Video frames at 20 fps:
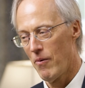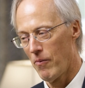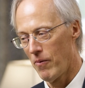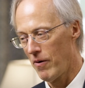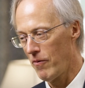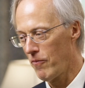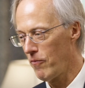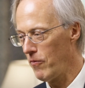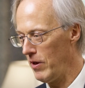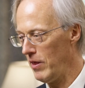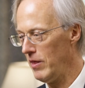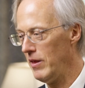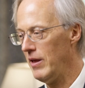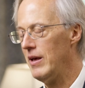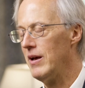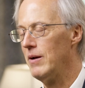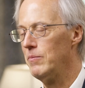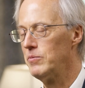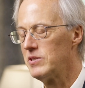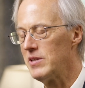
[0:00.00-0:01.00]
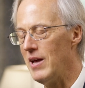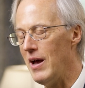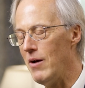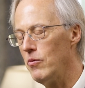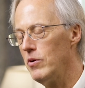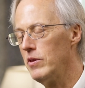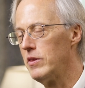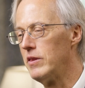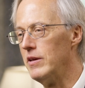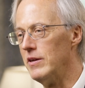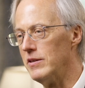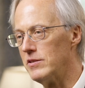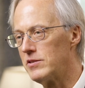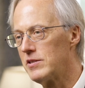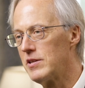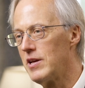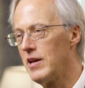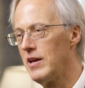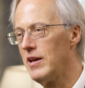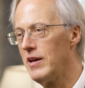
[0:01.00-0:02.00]
were really upset with
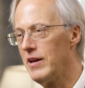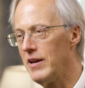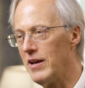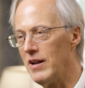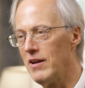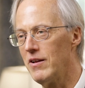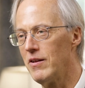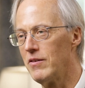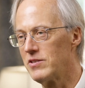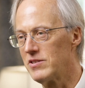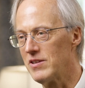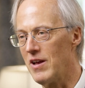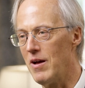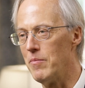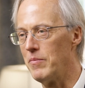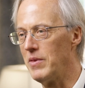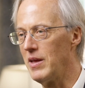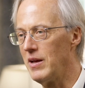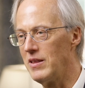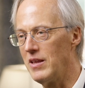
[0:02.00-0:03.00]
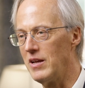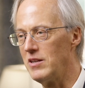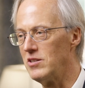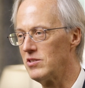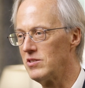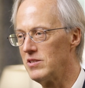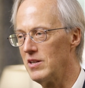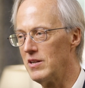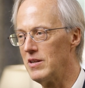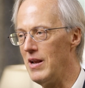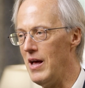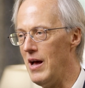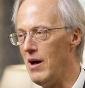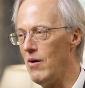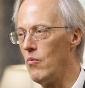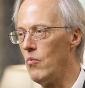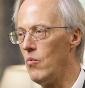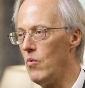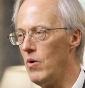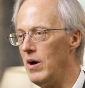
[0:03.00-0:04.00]
this. You know, some, they just did
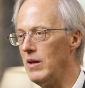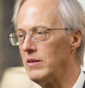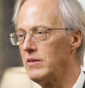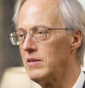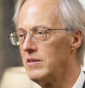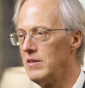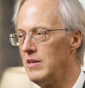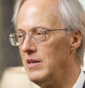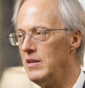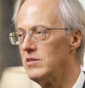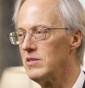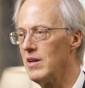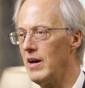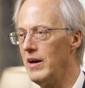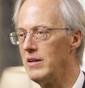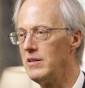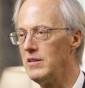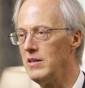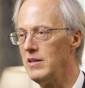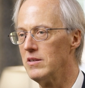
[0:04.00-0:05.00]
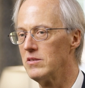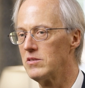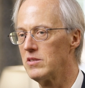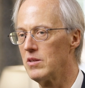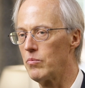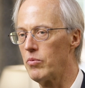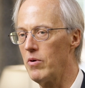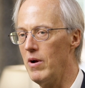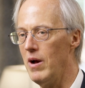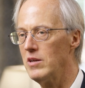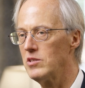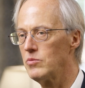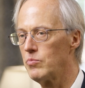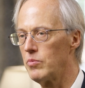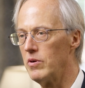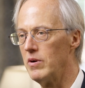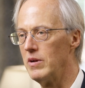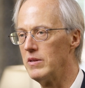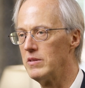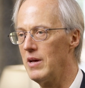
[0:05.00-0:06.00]
not want these ideas to
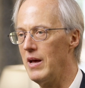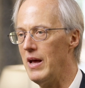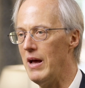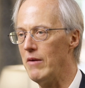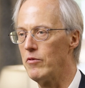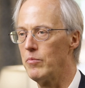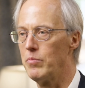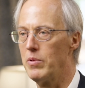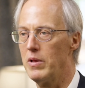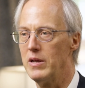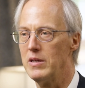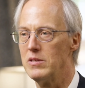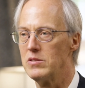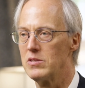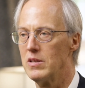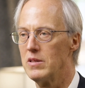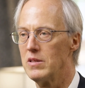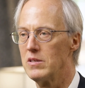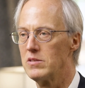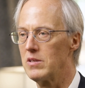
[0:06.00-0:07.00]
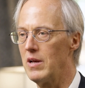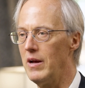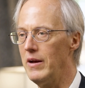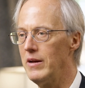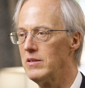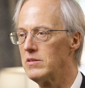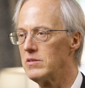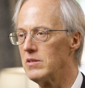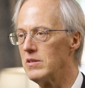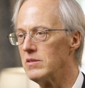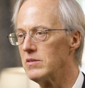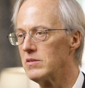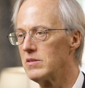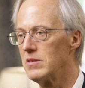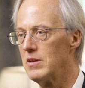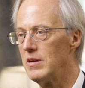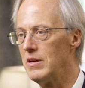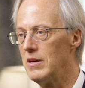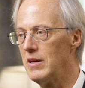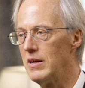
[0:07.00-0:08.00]
prosper and to have a place in the
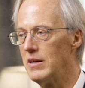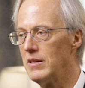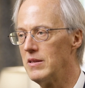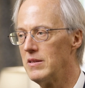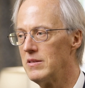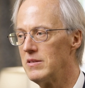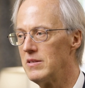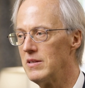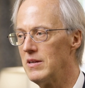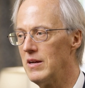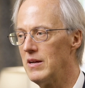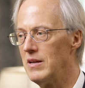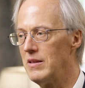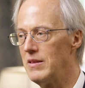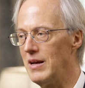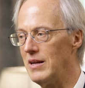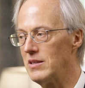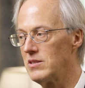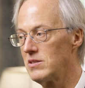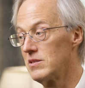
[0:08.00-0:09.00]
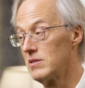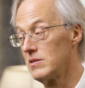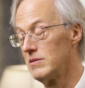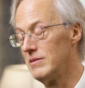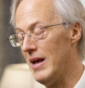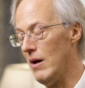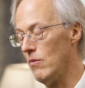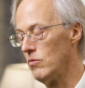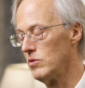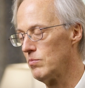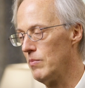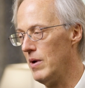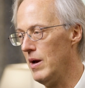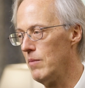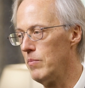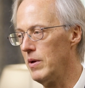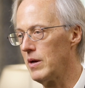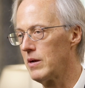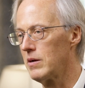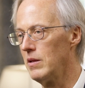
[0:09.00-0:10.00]
sciences. And that was my
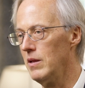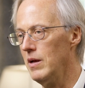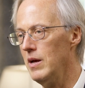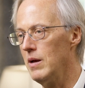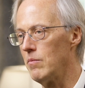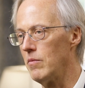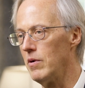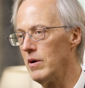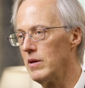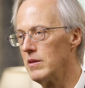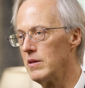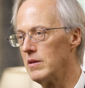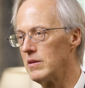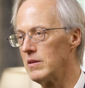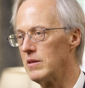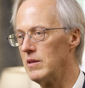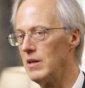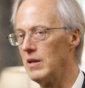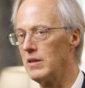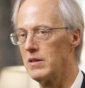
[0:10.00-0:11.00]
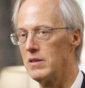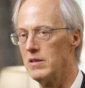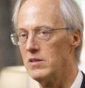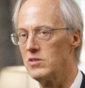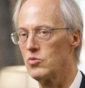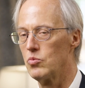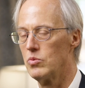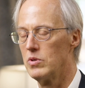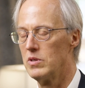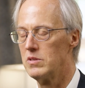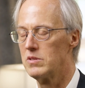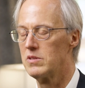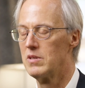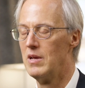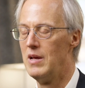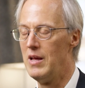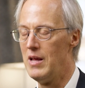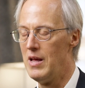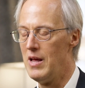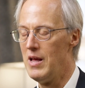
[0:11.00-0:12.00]
big claim, right? That this was,
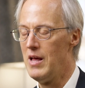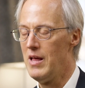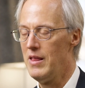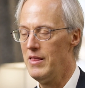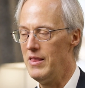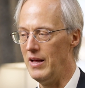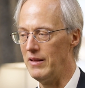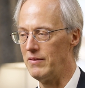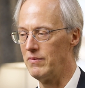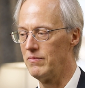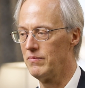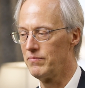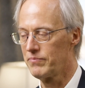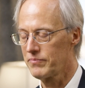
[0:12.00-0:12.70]
that